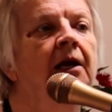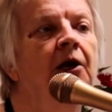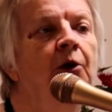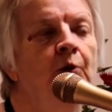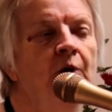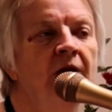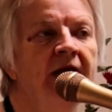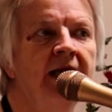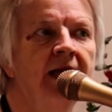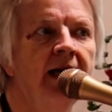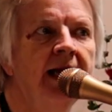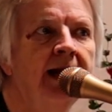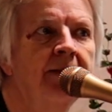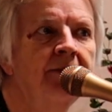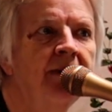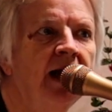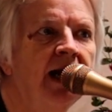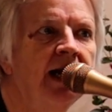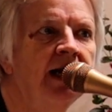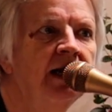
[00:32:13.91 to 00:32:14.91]
"Will you
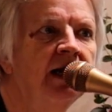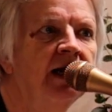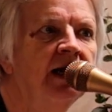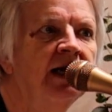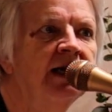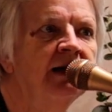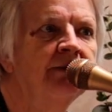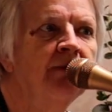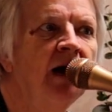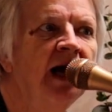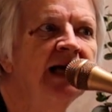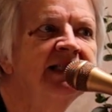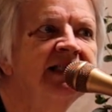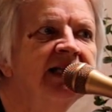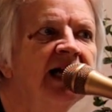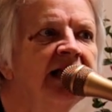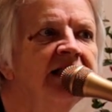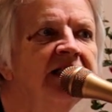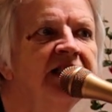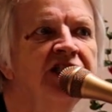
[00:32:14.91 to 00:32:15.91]
let my
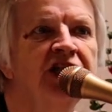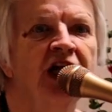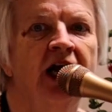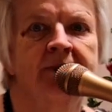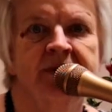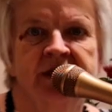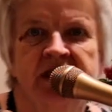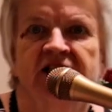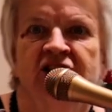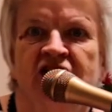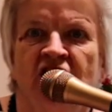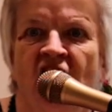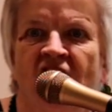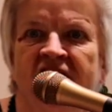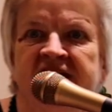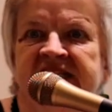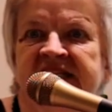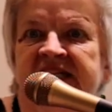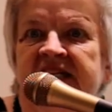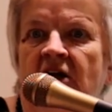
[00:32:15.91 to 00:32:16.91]
sons James and
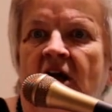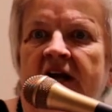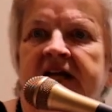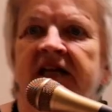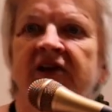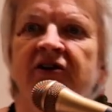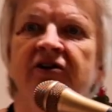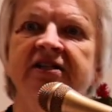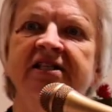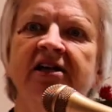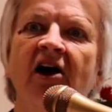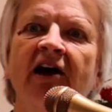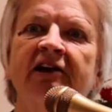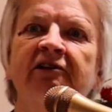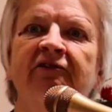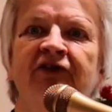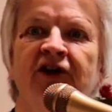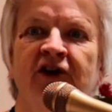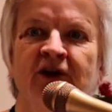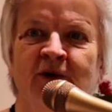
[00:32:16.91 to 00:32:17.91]
John sit on either side
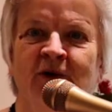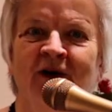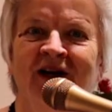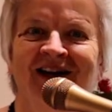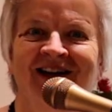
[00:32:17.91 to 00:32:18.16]
of you?"